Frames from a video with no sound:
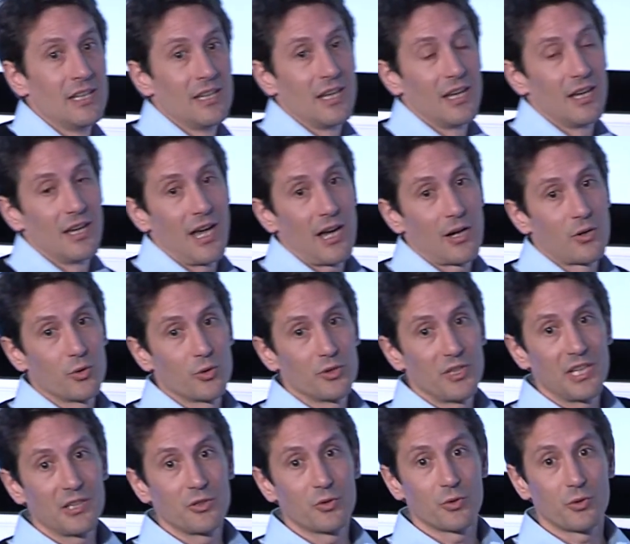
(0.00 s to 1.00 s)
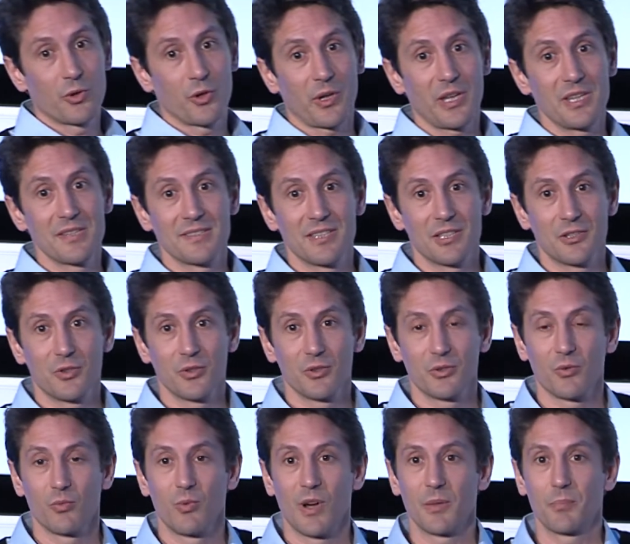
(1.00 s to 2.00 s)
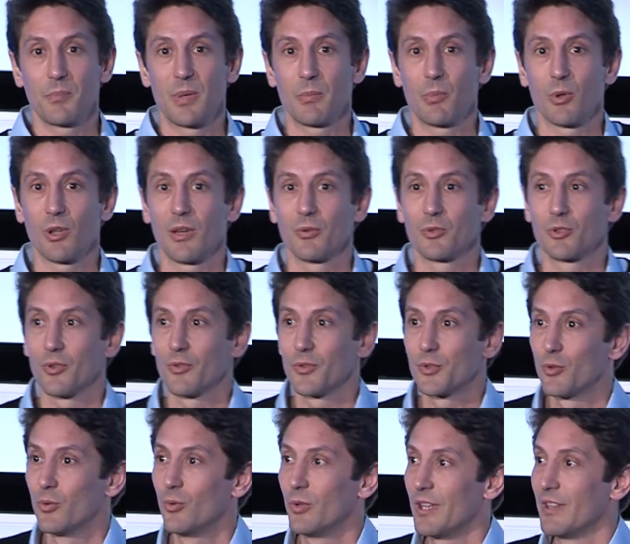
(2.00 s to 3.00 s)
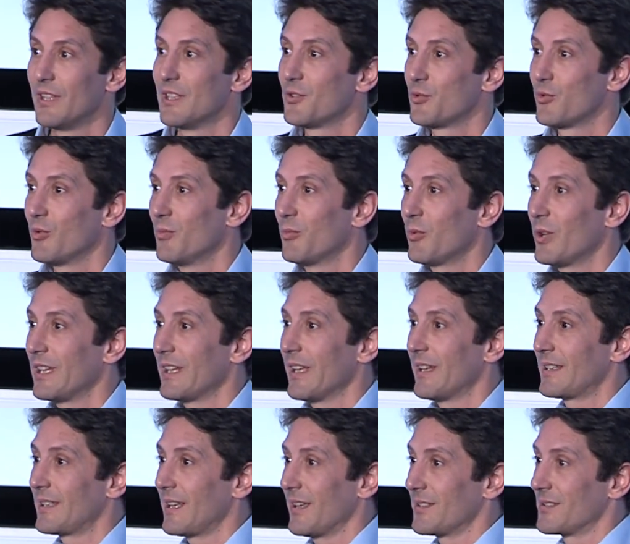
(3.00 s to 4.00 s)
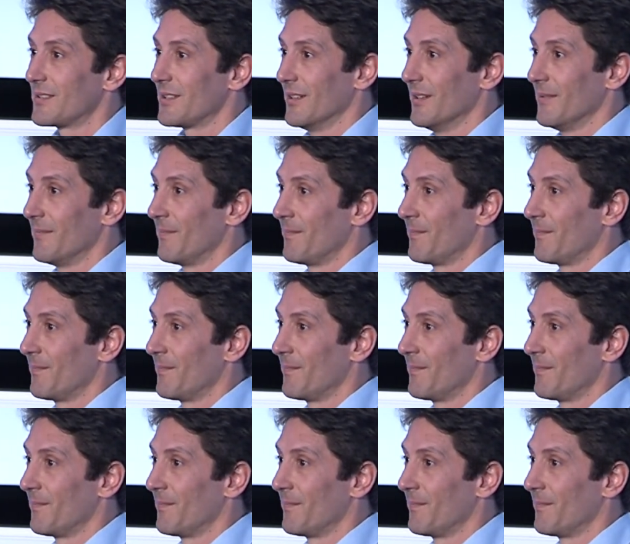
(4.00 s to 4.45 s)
according to Curie Institute, one people out of two in this room will get cancer.